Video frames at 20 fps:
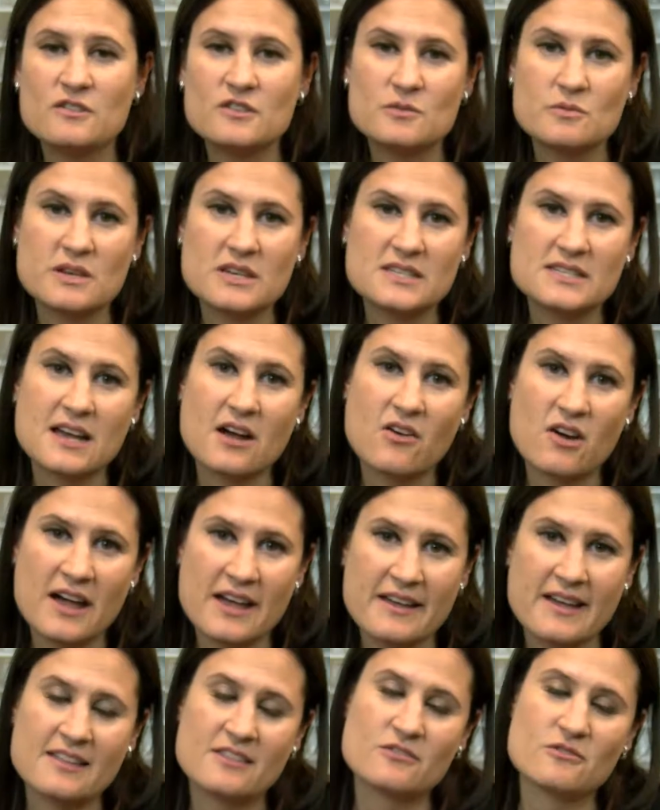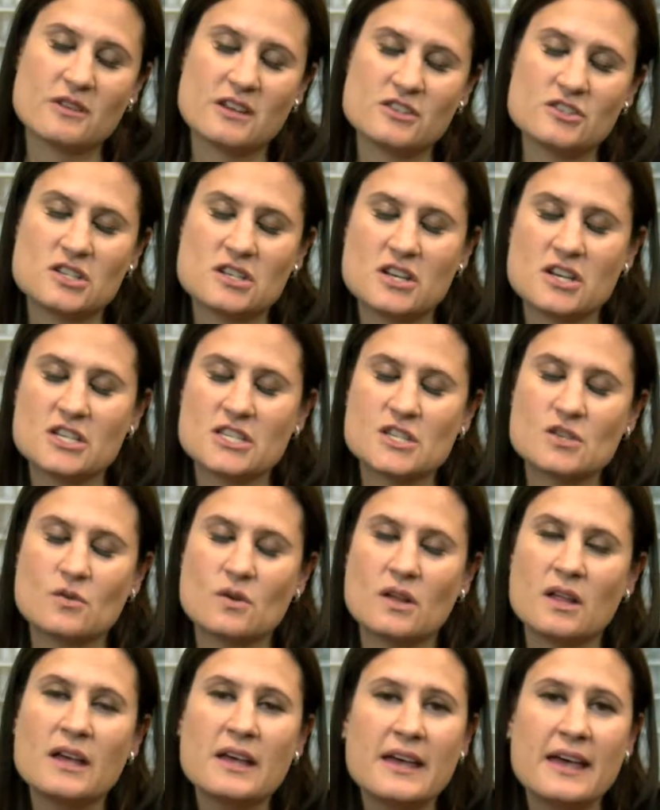SWE is how I got through engineering
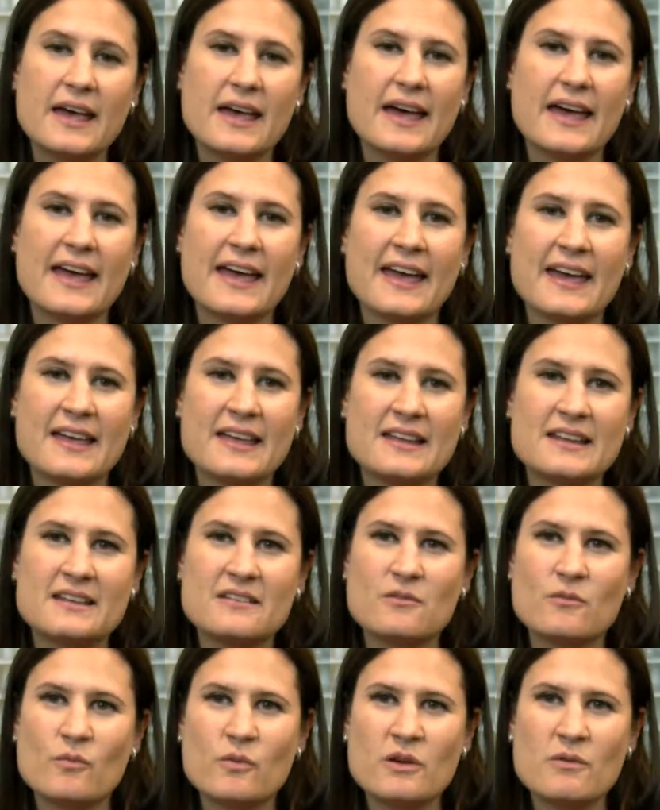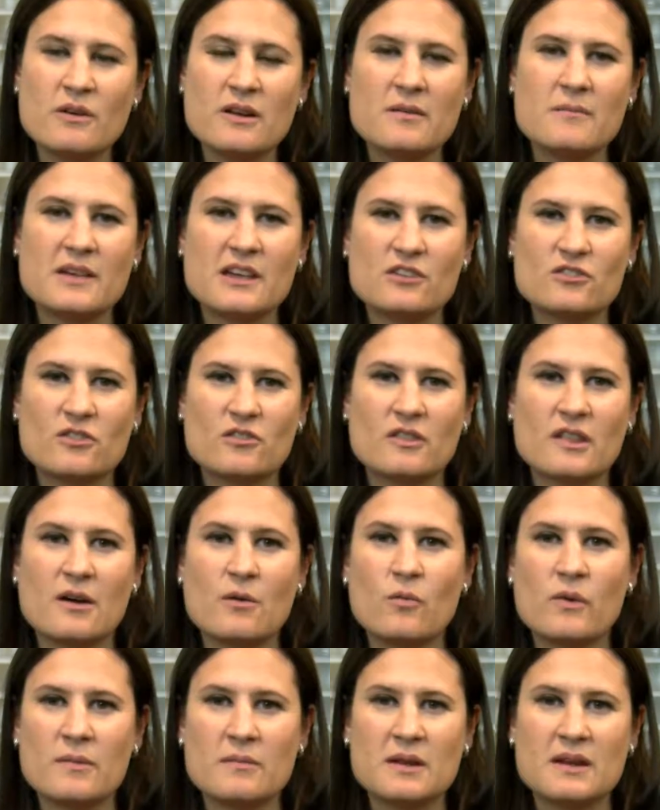school, and we want to make sure
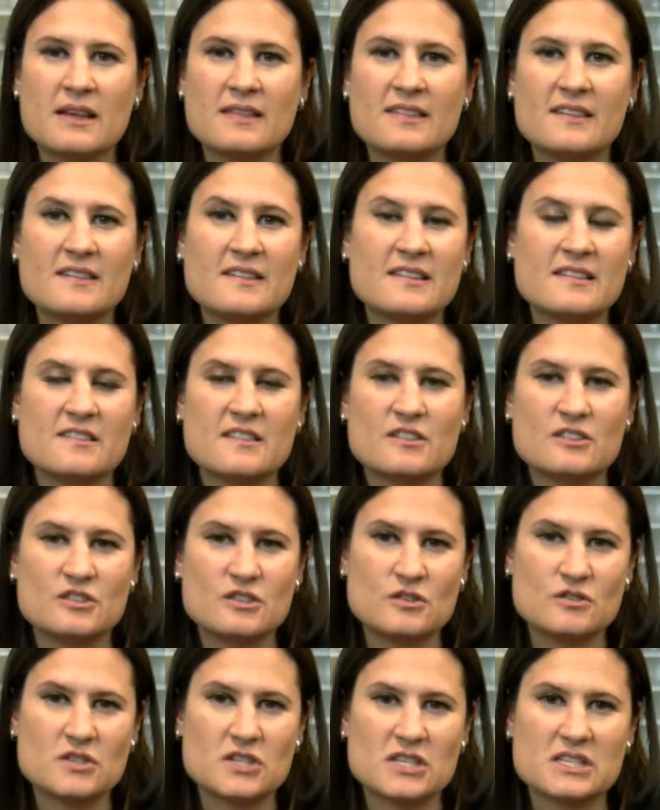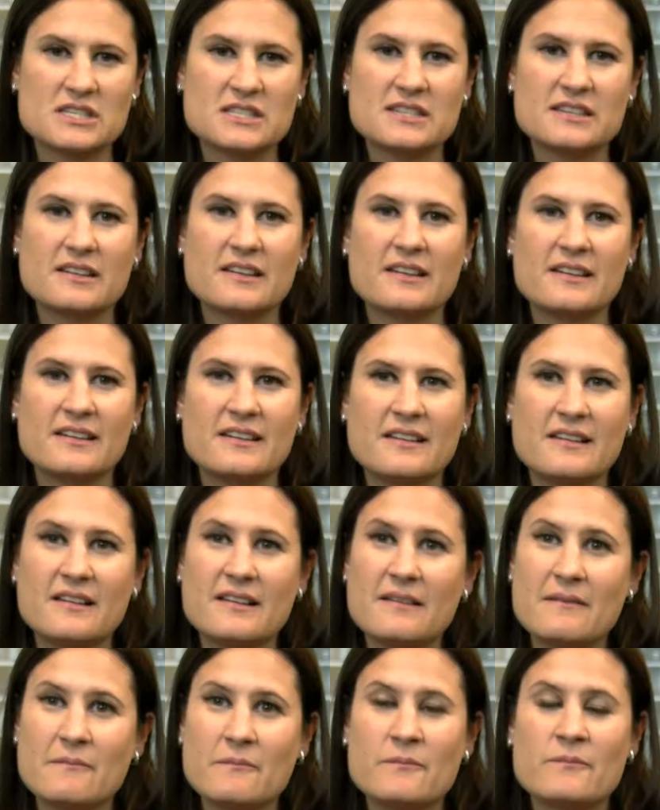that women at these institutions
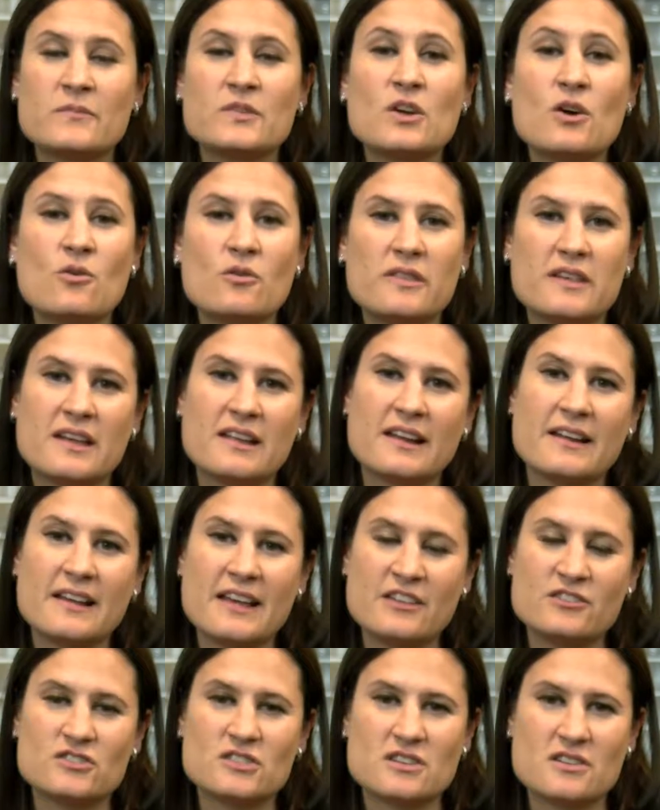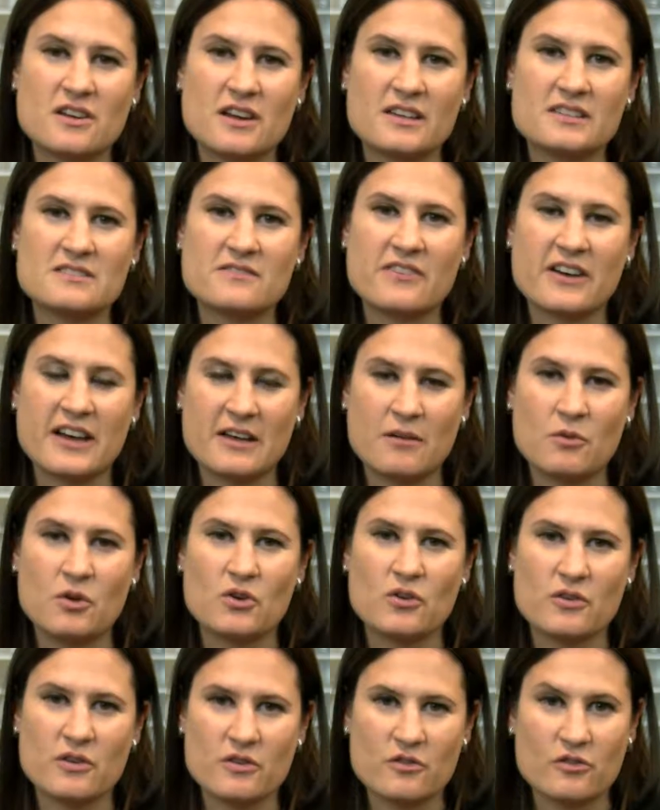know that engineering is a viable
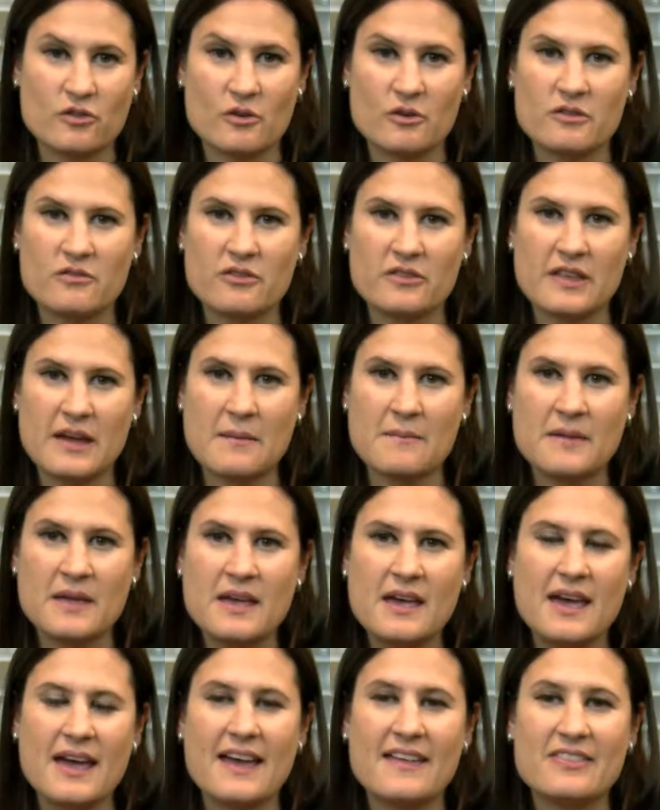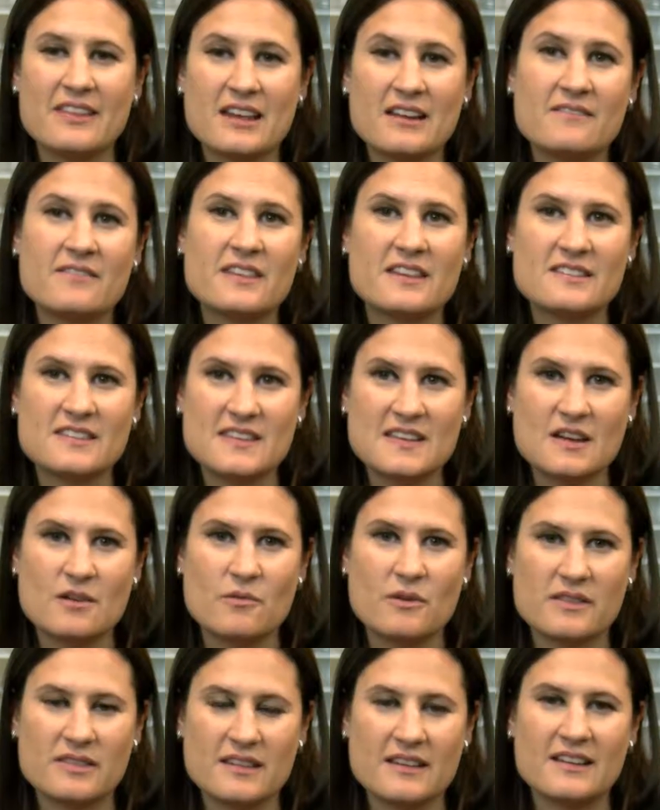career source for them, and that if they stick
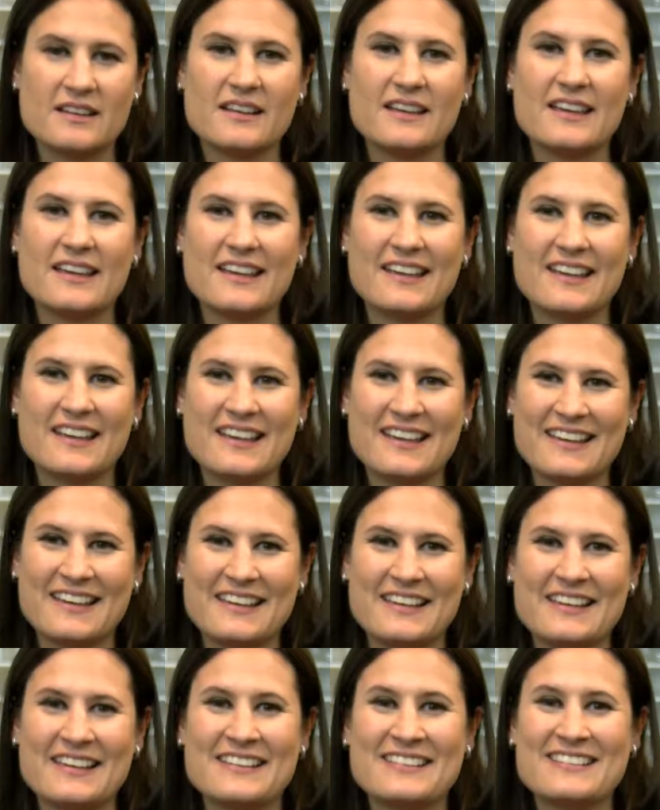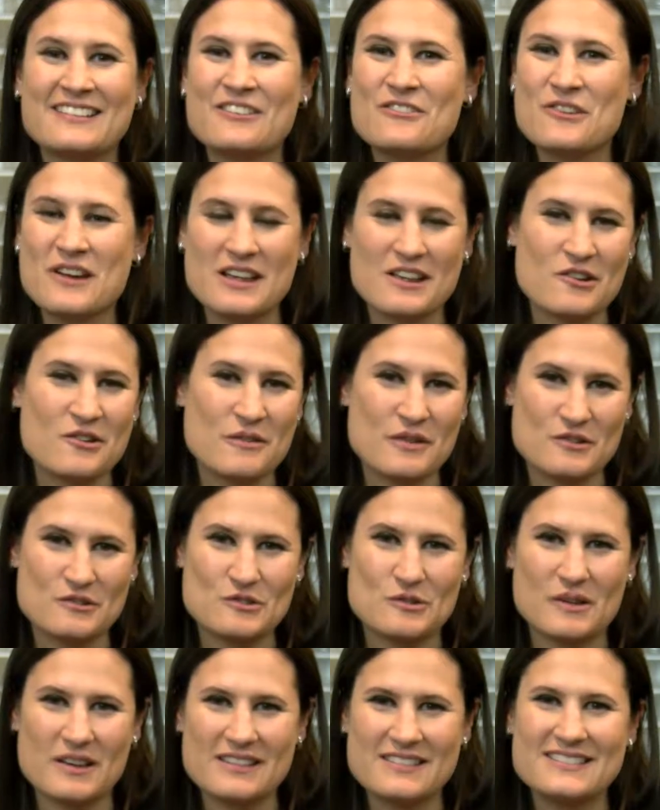with it, it's a great career
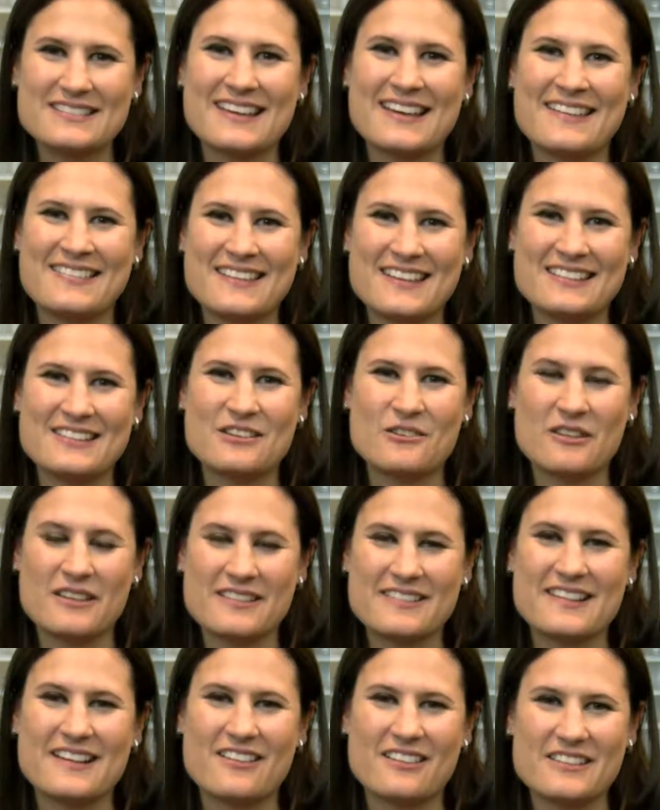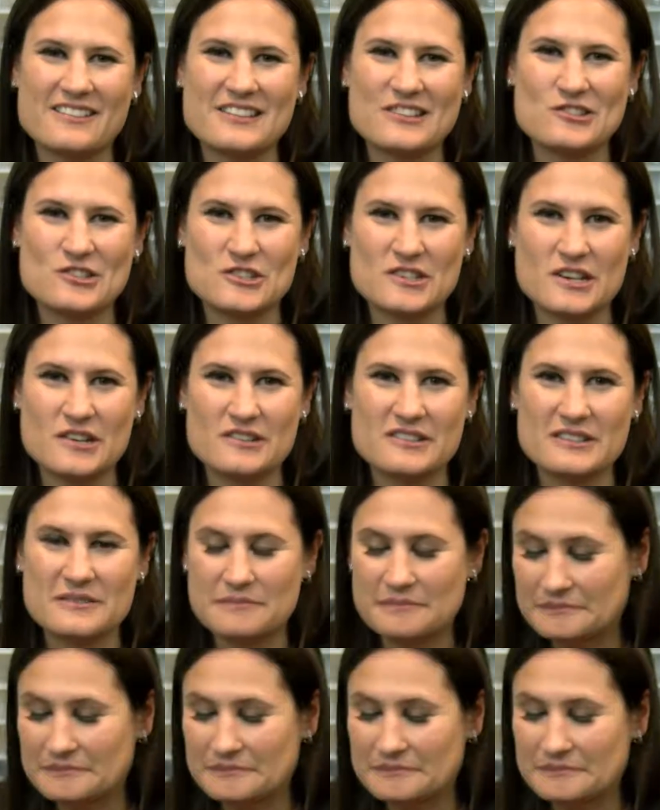choice, and that they'll excel as engineers.